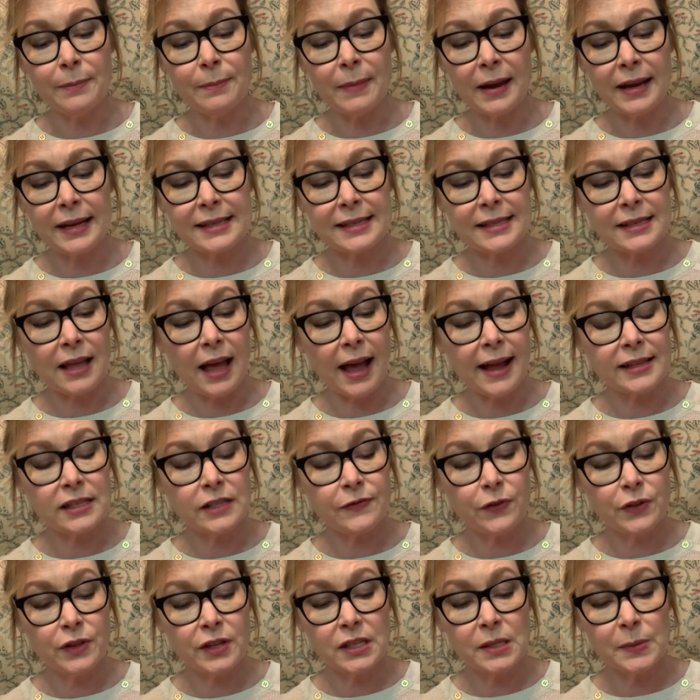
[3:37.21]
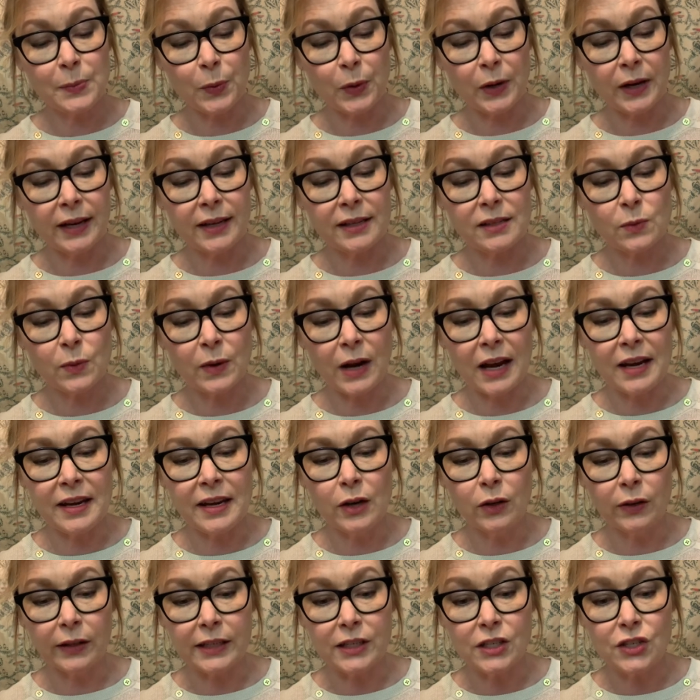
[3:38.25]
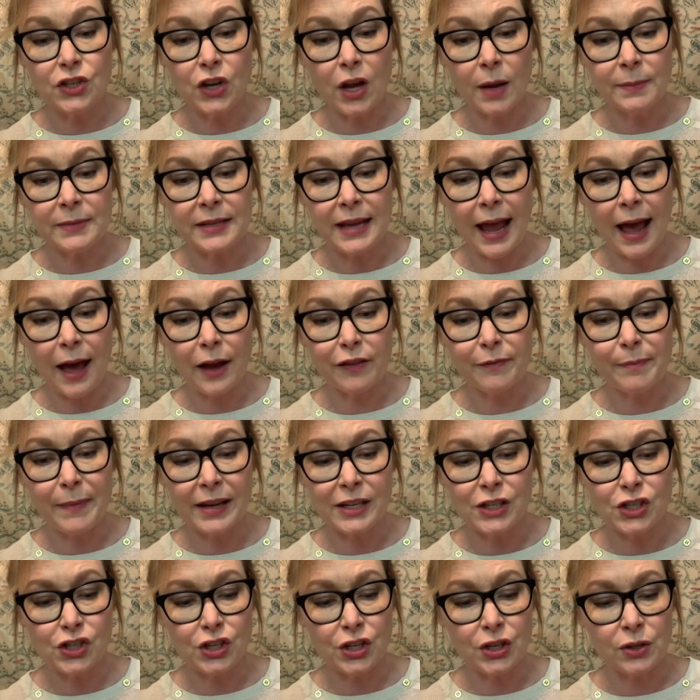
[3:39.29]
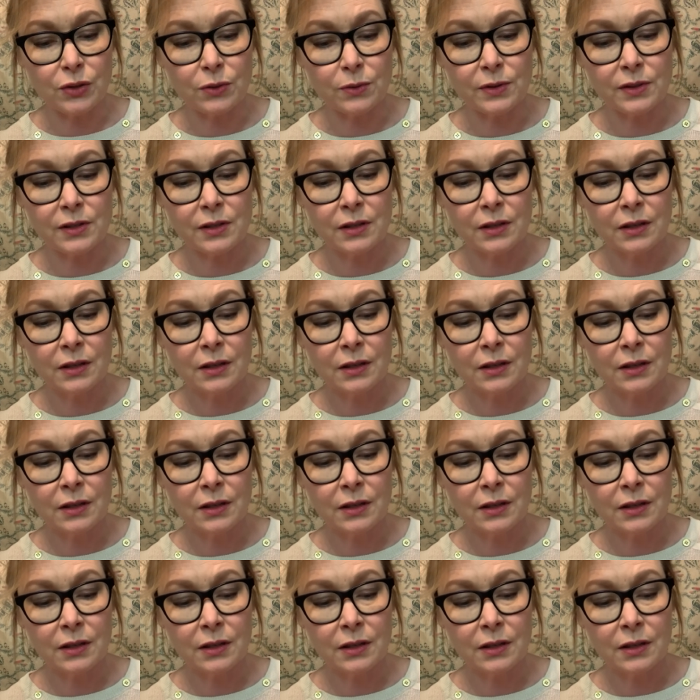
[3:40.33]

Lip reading: make slats for the springs when I nearly jumped out of my shoes.